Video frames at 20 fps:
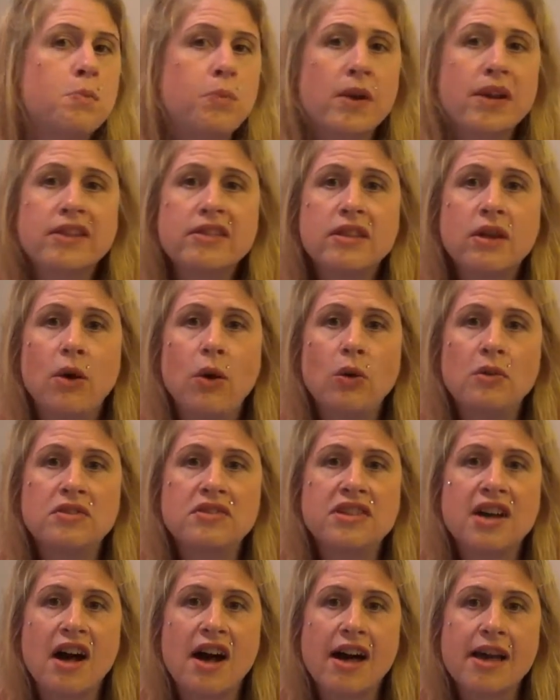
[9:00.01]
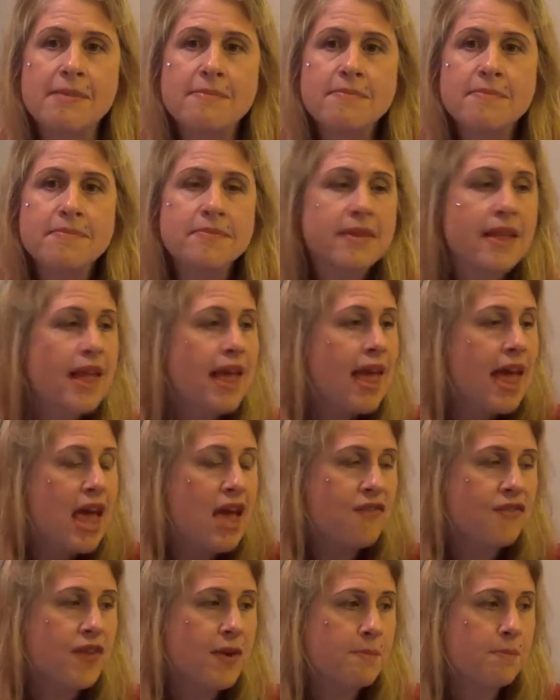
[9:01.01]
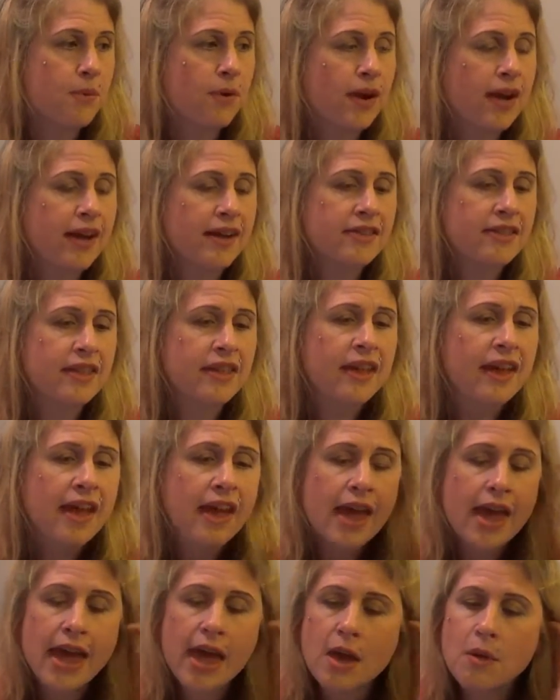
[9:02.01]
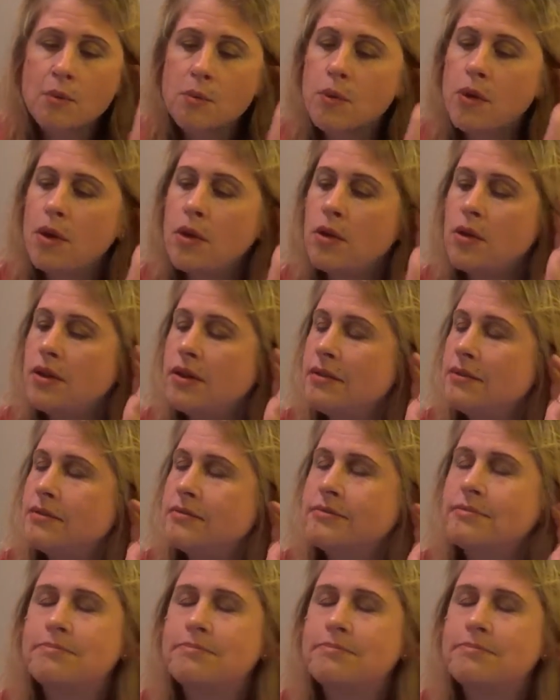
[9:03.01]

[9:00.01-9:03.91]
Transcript: Breathe the whole time. If you breathe, it will